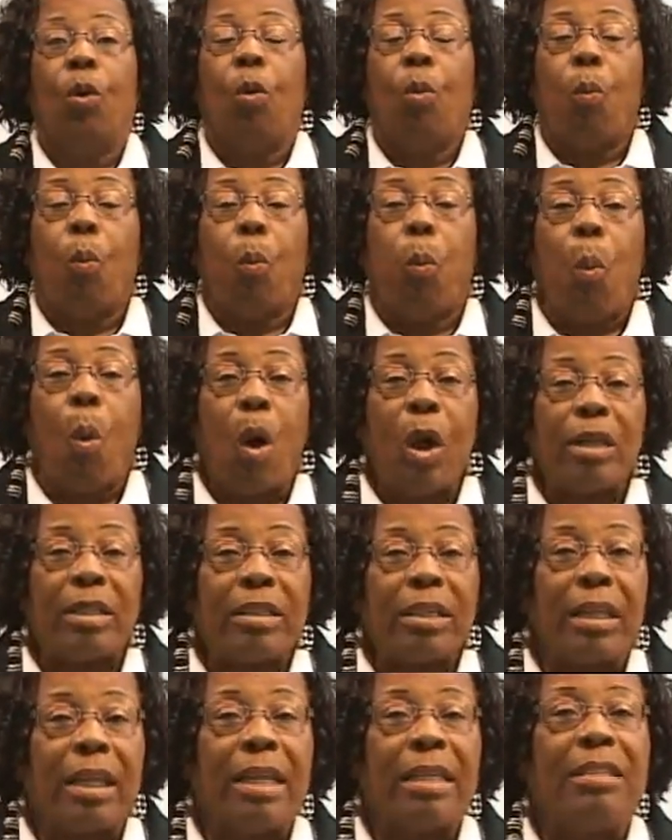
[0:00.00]
what
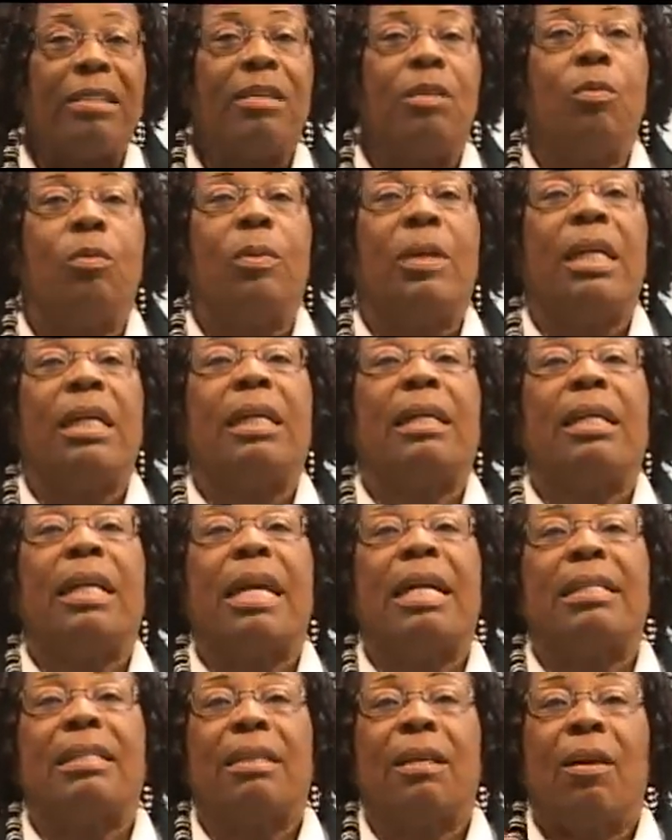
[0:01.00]
is the
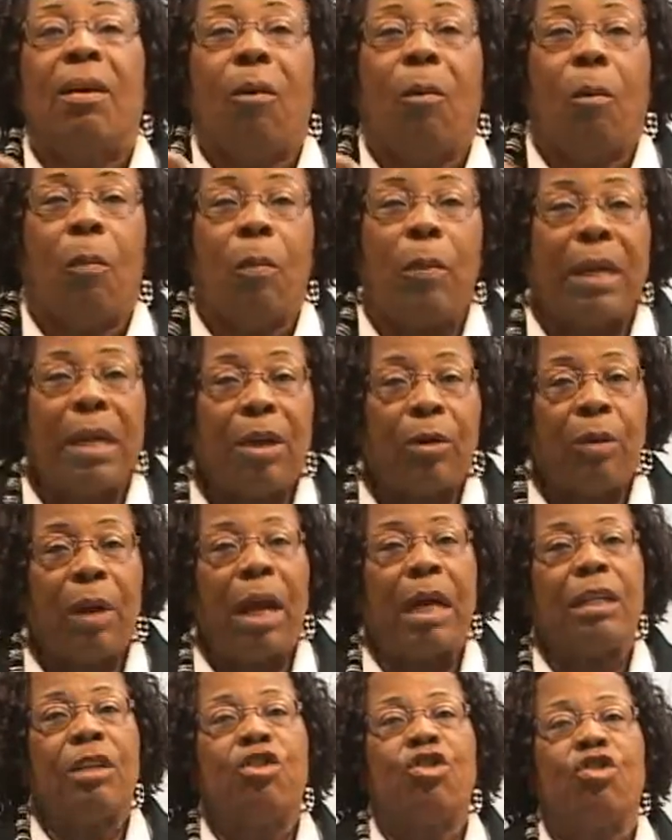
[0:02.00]
weakness, where
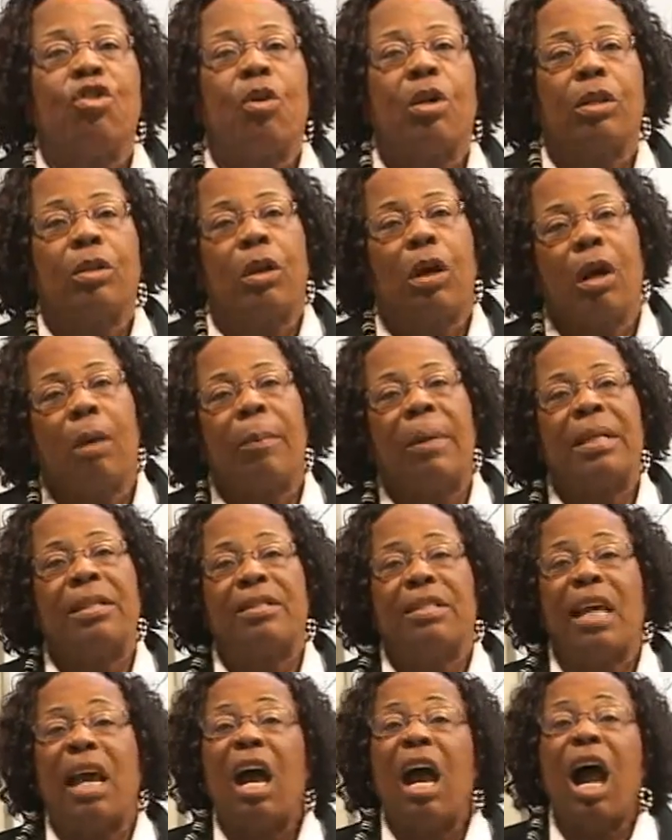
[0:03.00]
are the
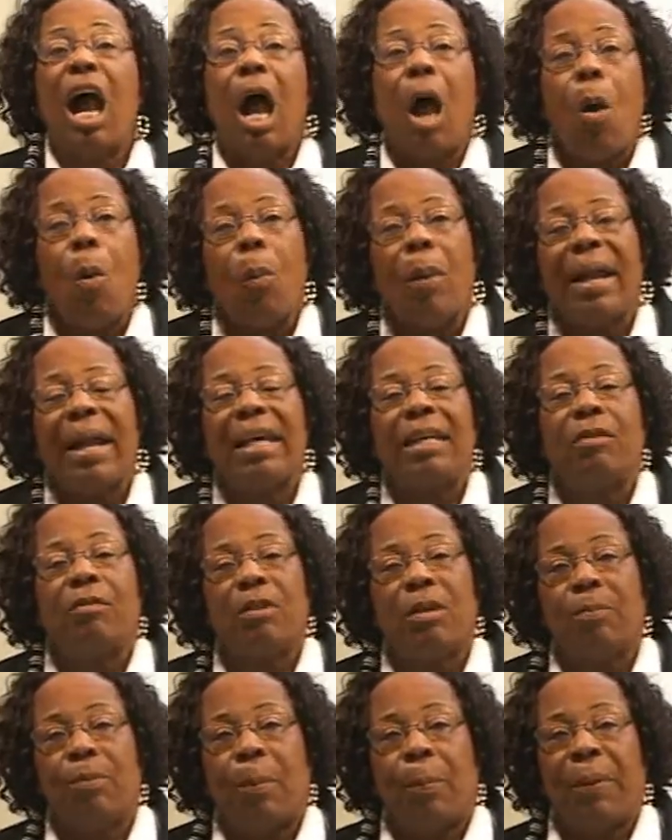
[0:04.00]
shortcomings, how can
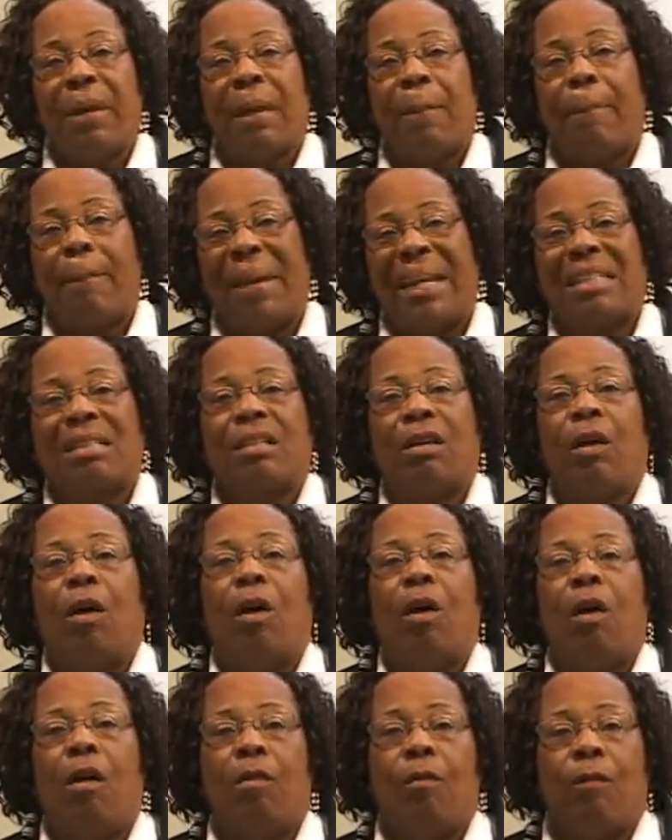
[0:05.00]
we prepare better
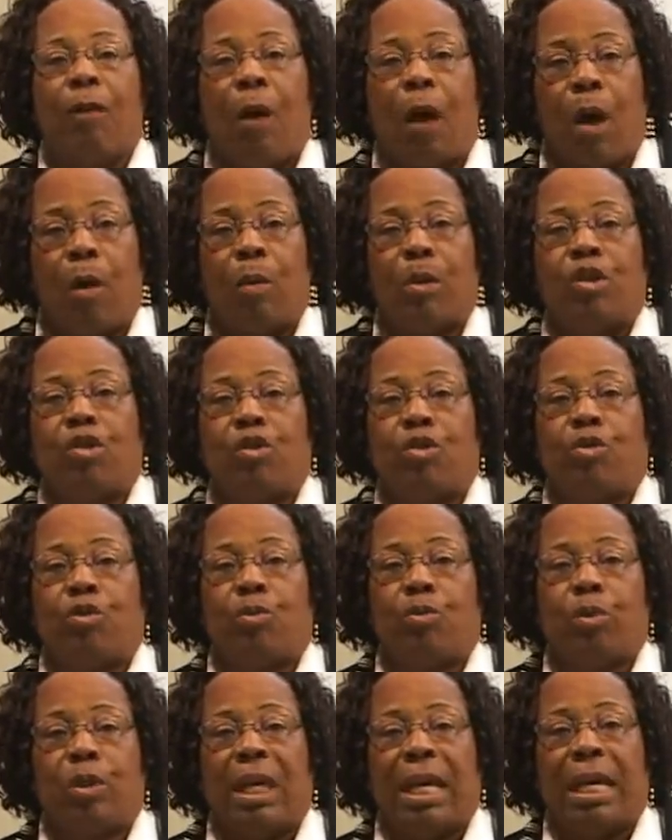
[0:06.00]
for our
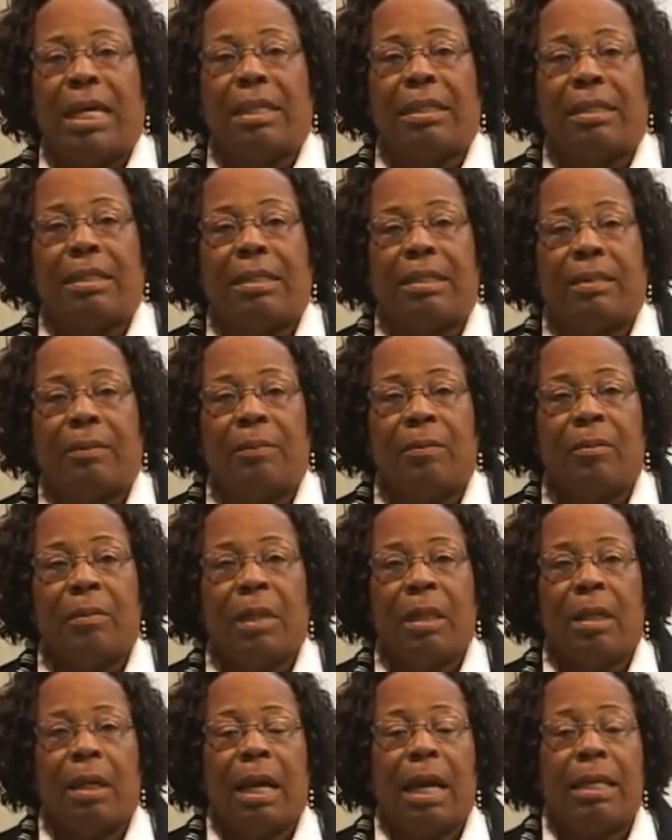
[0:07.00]
students.
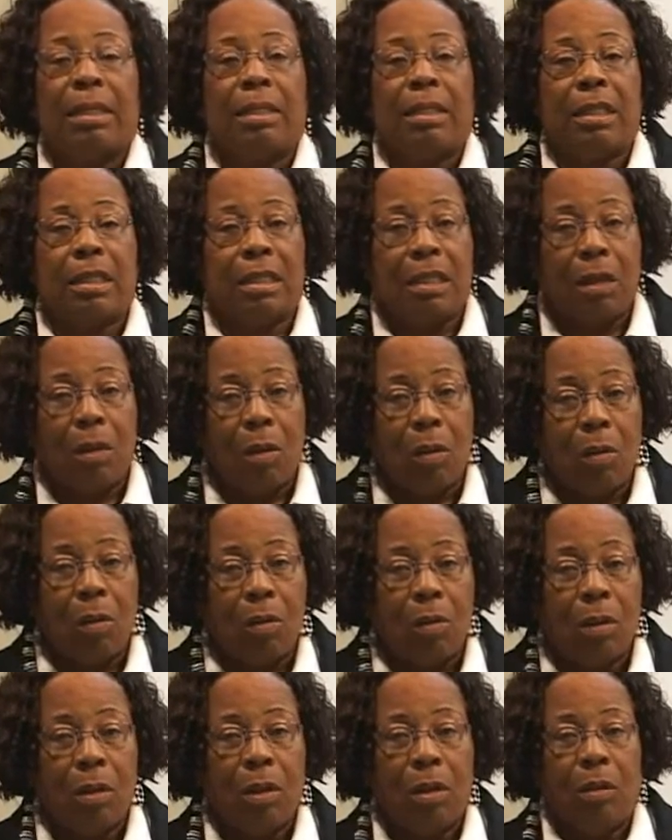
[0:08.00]
And
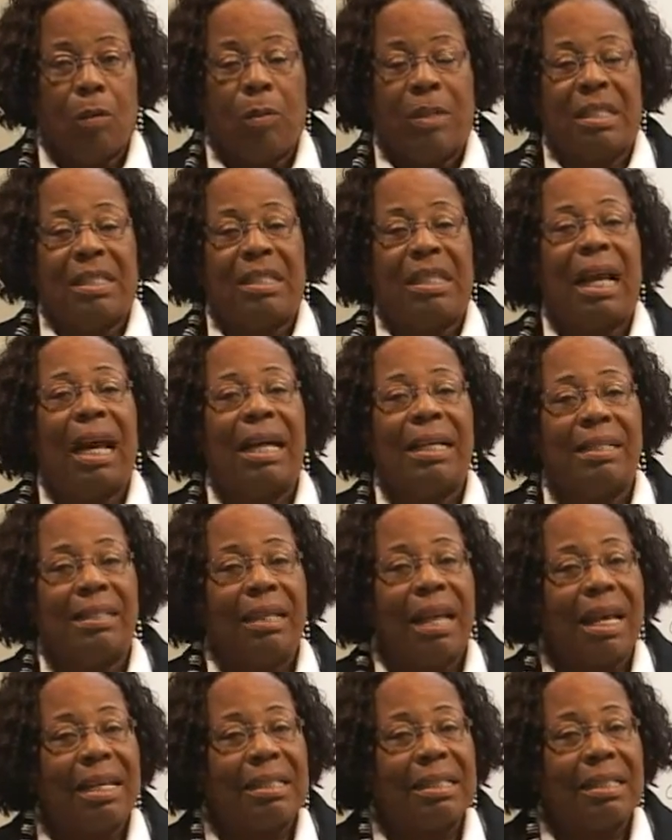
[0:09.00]
so we start
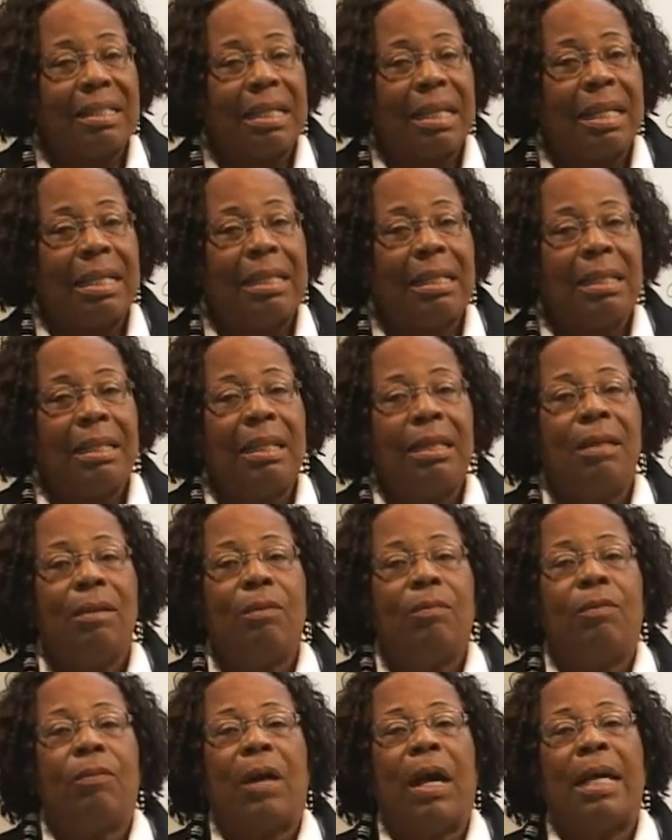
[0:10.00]
testing,
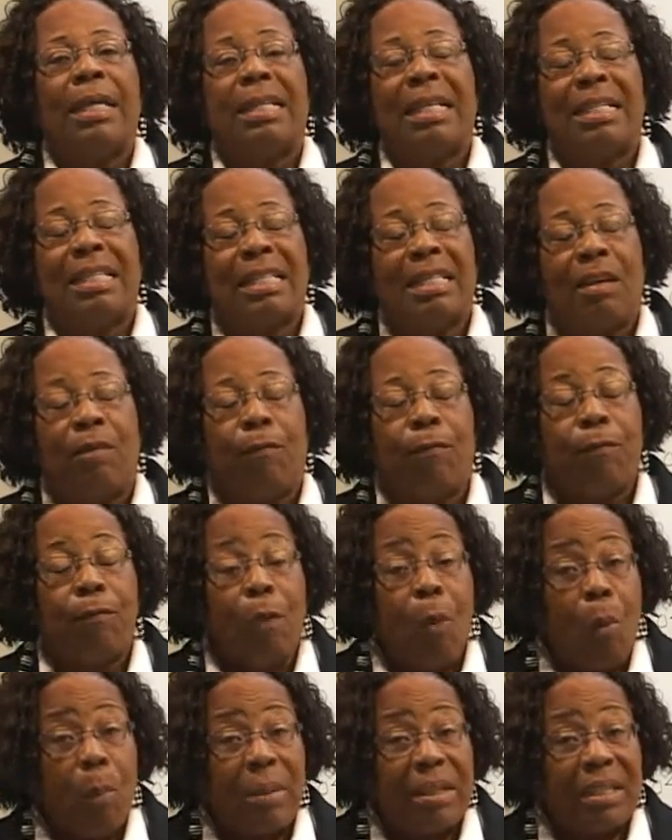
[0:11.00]
and this is a
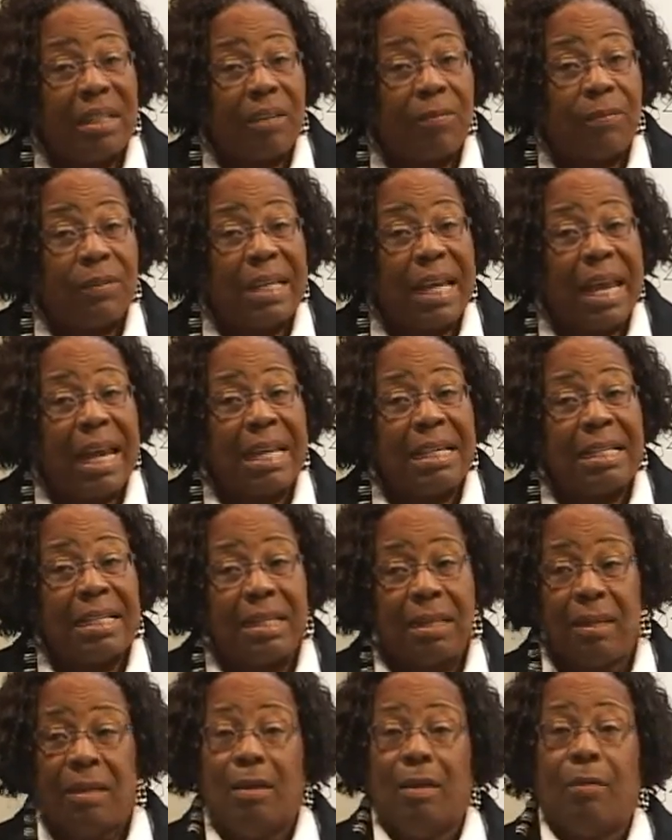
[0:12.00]
formative
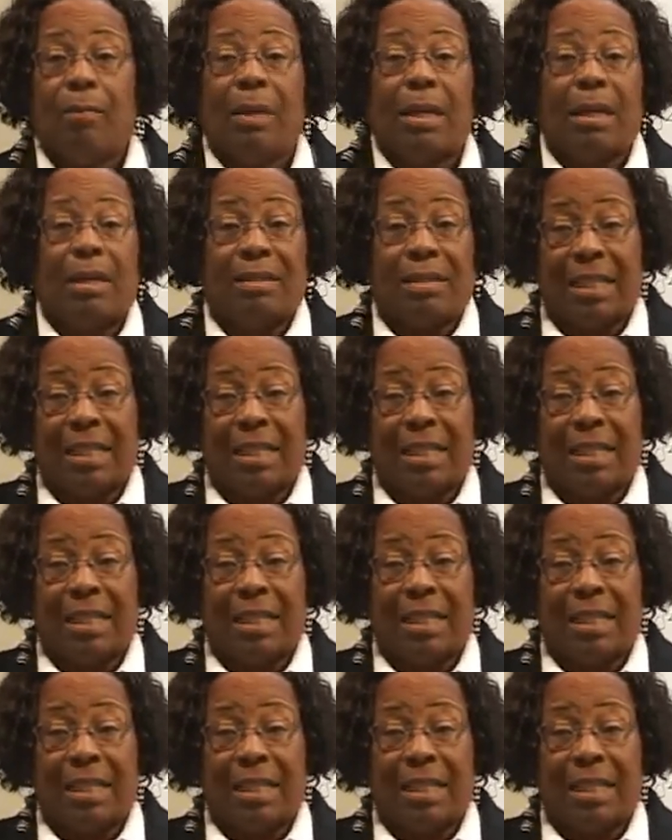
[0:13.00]
test because